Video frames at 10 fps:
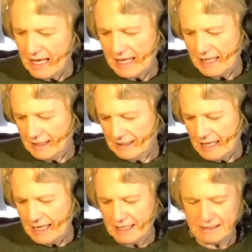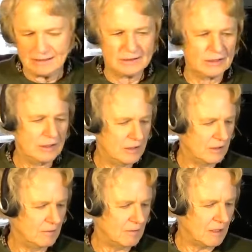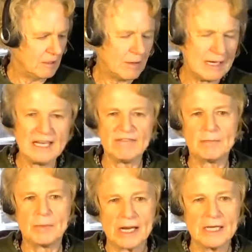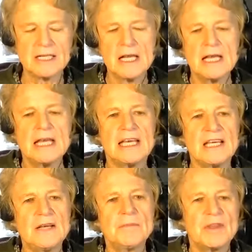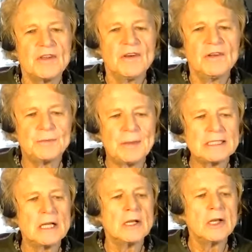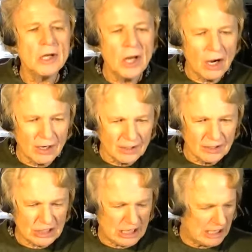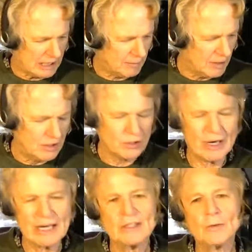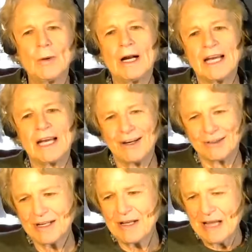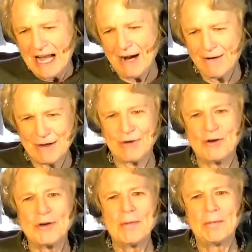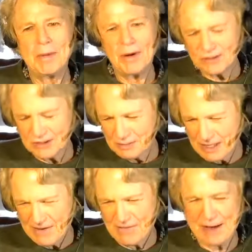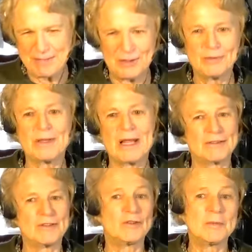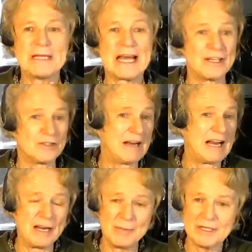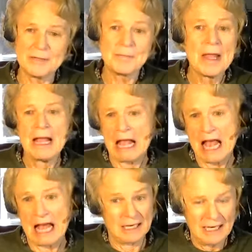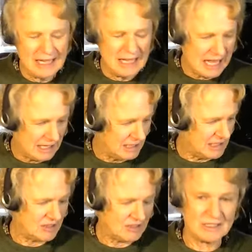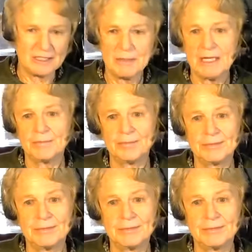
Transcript: uh, and you know quite left-brained, he spent a long time trying to work out how it could possibly have happened without a yeah. supernatural element. And yeah. in the end, he said to me,